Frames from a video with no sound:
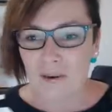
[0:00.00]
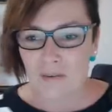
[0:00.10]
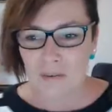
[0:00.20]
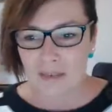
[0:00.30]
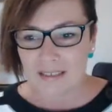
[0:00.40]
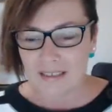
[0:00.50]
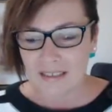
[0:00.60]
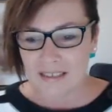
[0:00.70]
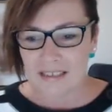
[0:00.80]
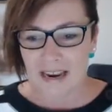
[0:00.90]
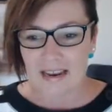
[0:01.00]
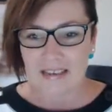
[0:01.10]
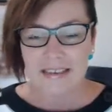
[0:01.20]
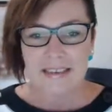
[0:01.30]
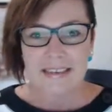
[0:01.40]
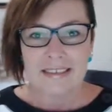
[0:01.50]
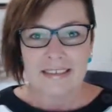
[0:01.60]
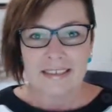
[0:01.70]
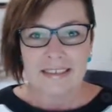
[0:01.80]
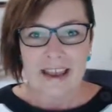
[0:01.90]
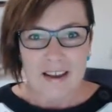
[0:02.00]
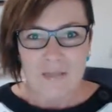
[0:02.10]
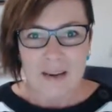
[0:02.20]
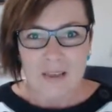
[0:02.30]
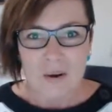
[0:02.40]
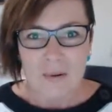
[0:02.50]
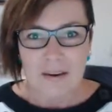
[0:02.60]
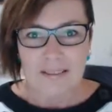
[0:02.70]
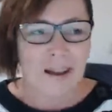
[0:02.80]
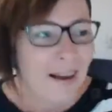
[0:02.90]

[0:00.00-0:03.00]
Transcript: for everybody to understand. Now give me a topic.